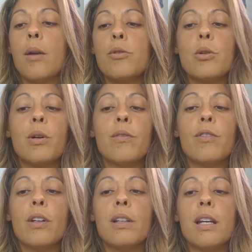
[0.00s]
You can
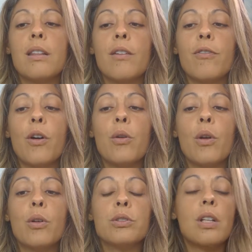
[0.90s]
fill in the
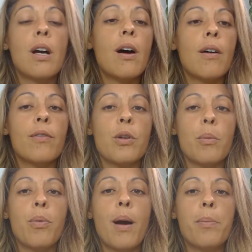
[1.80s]
photos of your
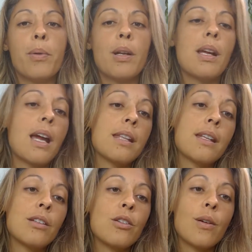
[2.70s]
property, and
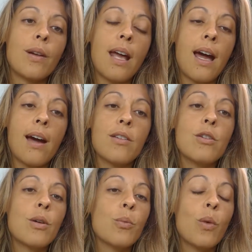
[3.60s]
then you can
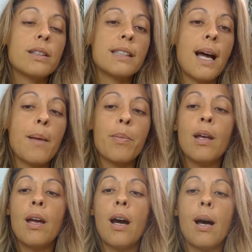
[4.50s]
WhatsApp,
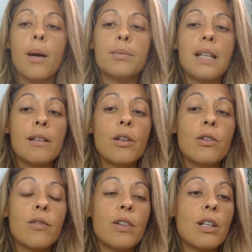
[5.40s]

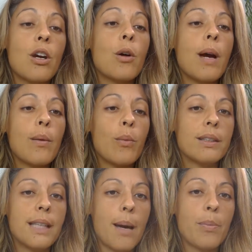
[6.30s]
download the video and
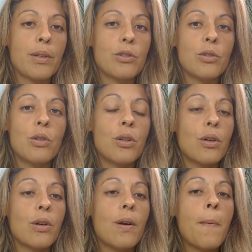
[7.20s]
WhatsApp it to
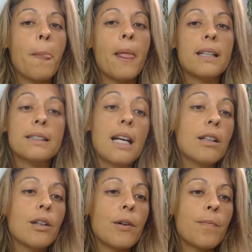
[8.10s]
your
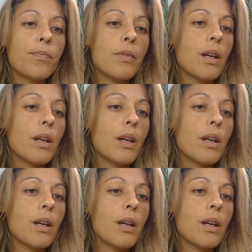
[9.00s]
seller